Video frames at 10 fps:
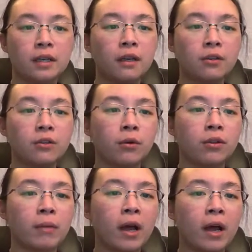So the
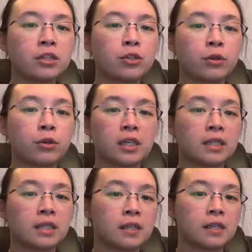mild detergent,
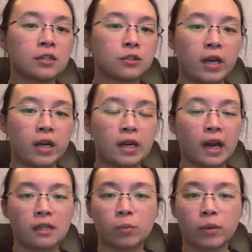such as Triton
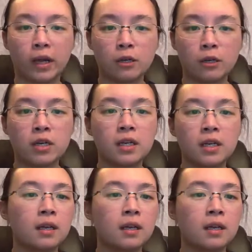X100,